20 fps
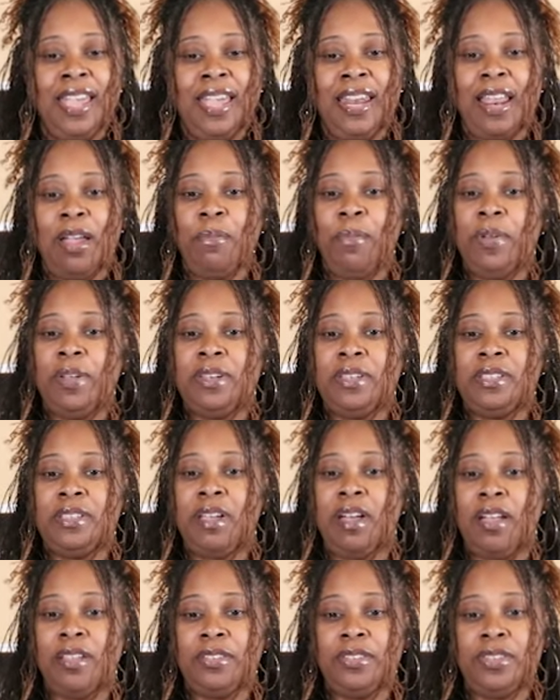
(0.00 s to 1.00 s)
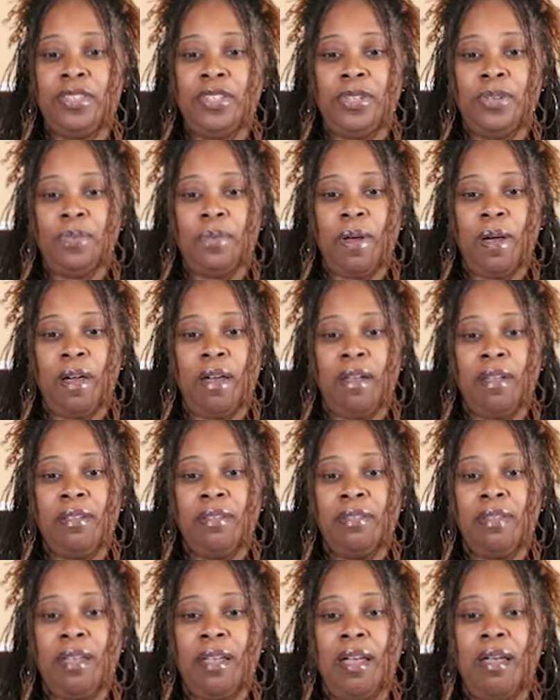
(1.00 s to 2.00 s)
and I want to talk to you
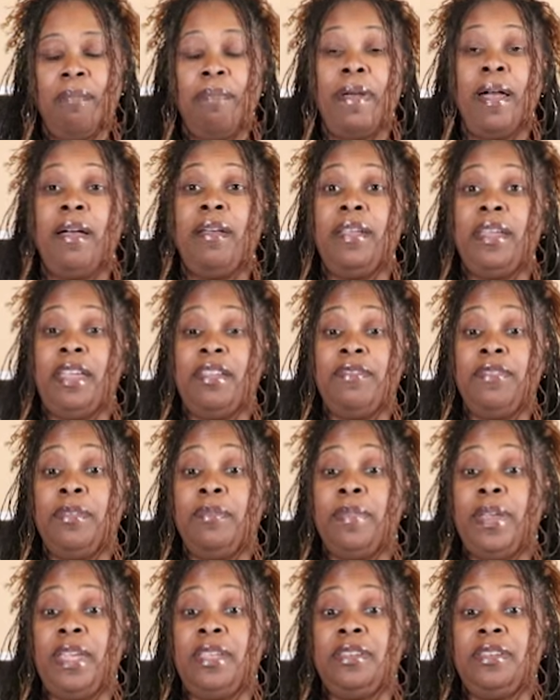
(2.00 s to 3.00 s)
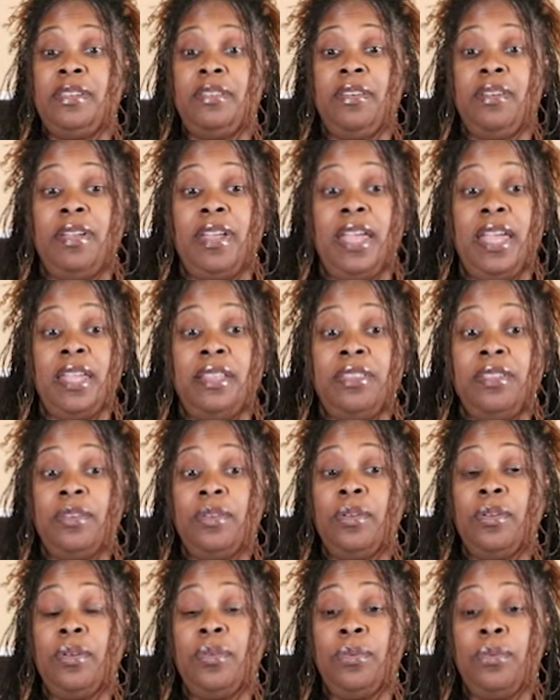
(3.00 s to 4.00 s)
all about information on
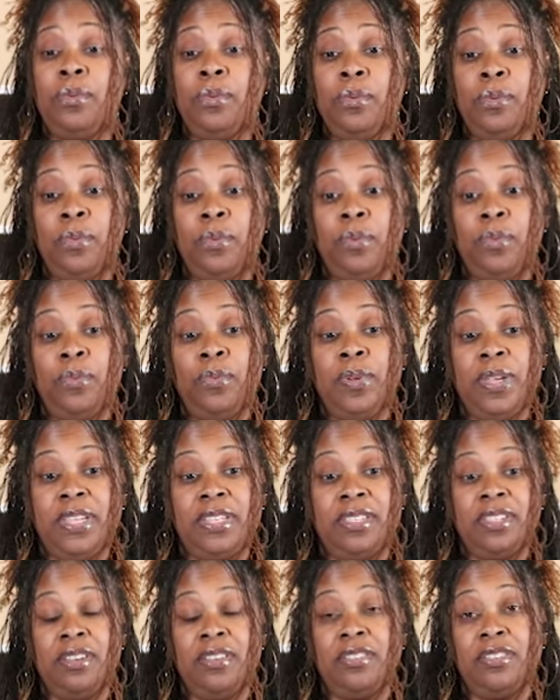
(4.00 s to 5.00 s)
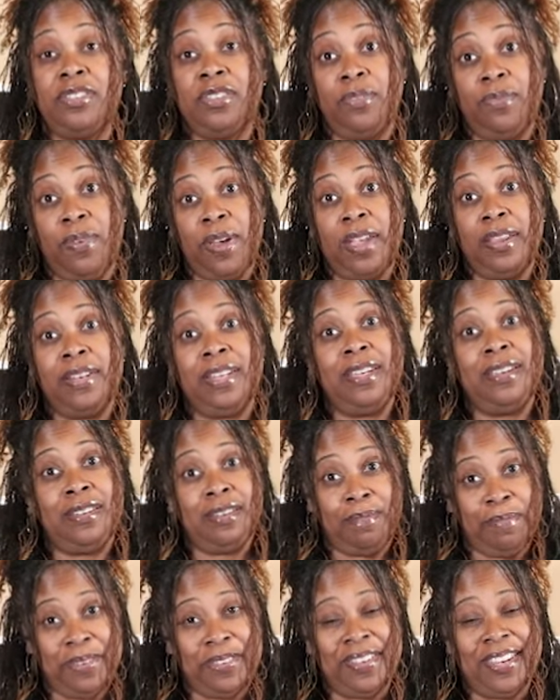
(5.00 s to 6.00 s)
ethical research surrounding
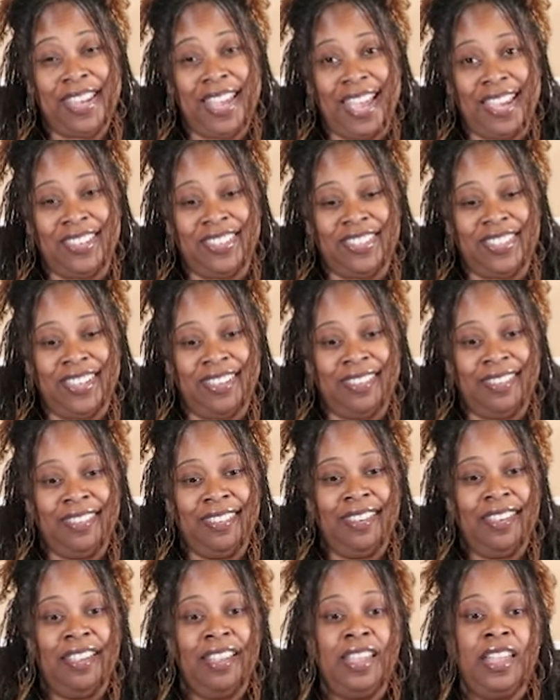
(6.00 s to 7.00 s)
communication,